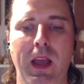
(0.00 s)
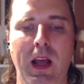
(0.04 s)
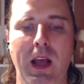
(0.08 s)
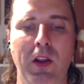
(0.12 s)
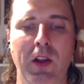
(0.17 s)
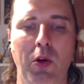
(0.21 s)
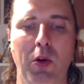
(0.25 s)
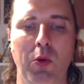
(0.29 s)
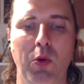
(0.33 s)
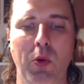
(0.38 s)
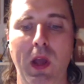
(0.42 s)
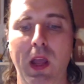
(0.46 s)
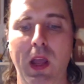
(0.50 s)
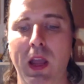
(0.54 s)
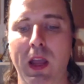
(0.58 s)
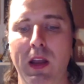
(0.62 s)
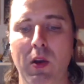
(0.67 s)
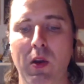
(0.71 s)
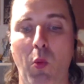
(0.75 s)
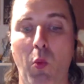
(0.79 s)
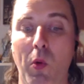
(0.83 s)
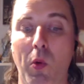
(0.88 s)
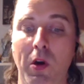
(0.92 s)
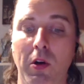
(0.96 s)
Hello
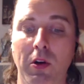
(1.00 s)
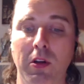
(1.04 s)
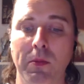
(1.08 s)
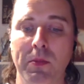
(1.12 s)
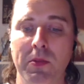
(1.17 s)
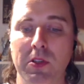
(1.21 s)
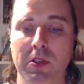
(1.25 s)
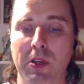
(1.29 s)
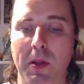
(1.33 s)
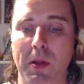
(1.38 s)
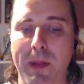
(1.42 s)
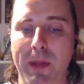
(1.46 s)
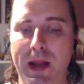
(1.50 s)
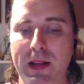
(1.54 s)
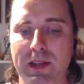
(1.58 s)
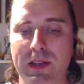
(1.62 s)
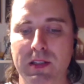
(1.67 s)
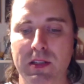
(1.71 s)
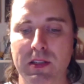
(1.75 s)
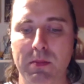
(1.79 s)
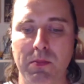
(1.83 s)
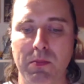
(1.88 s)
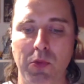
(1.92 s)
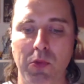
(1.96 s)
and welcome to the
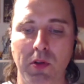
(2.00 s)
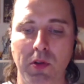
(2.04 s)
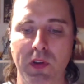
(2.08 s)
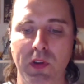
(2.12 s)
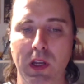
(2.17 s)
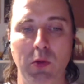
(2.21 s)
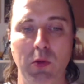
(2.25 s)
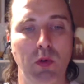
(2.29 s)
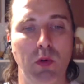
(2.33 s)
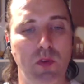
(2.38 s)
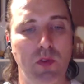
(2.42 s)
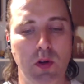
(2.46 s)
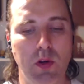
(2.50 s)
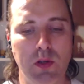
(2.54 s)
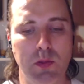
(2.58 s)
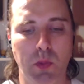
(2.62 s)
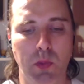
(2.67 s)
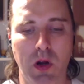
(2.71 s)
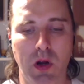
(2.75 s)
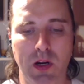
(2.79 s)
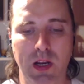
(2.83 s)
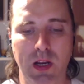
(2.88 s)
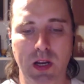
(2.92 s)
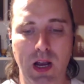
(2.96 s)
Matt's Movie Reviews
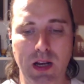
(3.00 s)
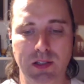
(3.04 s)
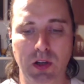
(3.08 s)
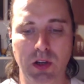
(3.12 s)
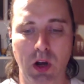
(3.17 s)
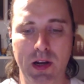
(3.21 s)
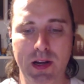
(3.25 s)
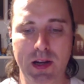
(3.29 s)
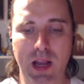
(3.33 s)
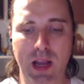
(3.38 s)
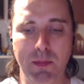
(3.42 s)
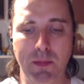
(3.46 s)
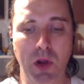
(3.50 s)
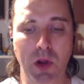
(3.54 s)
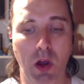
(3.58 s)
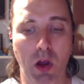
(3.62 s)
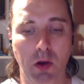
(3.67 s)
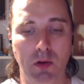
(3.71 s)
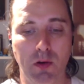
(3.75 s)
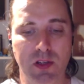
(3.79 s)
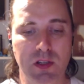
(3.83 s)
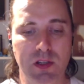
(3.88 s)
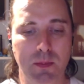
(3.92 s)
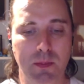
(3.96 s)
podcast. I am your
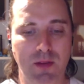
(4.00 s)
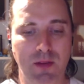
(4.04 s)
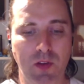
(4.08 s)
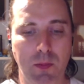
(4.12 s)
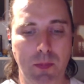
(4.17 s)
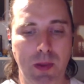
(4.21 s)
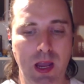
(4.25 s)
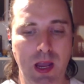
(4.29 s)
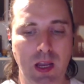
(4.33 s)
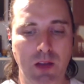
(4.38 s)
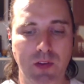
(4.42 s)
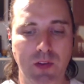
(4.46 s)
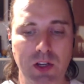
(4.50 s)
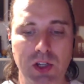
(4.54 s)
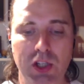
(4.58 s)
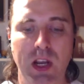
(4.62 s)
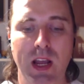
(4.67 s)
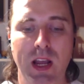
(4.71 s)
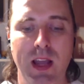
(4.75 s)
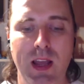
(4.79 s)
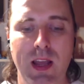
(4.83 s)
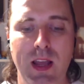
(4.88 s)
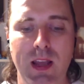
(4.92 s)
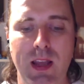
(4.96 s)
host, Matthew
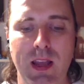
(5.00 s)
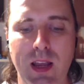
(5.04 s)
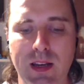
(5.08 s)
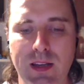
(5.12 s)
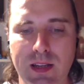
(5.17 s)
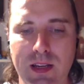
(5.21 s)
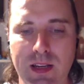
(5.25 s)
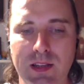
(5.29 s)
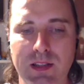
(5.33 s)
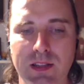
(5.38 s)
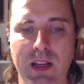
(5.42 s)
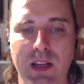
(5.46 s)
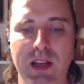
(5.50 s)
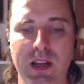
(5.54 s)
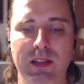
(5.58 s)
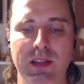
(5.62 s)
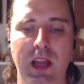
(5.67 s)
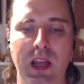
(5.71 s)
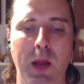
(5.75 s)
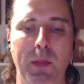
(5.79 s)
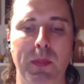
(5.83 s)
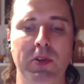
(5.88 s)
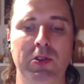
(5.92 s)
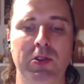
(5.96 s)
Pejkovic, and this
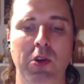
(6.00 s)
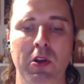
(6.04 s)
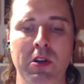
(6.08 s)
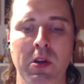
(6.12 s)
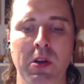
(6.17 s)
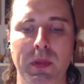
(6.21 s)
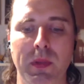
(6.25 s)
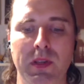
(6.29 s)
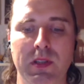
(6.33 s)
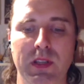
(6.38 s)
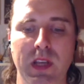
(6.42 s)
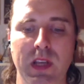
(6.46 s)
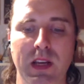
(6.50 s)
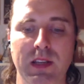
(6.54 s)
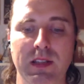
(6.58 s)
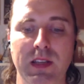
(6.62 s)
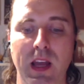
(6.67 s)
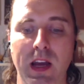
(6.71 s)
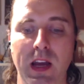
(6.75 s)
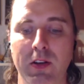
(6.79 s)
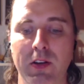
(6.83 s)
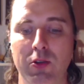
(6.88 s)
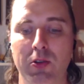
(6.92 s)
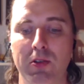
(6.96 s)
is episode number
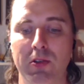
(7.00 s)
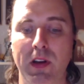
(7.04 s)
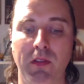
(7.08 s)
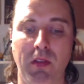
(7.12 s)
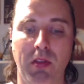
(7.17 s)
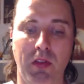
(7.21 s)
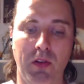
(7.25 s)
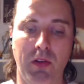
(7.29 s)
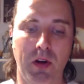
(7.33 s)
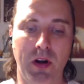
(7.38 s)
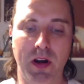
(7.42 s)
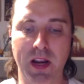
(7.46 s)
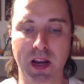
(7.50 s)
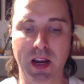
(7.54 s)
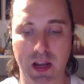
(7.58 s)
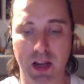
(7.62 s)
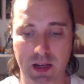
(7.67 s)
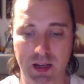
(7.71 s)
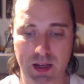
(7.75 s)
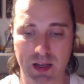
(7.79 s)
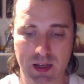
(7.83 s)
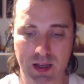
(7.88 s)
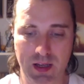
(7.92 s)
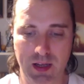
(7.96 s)

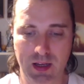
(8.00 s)
603.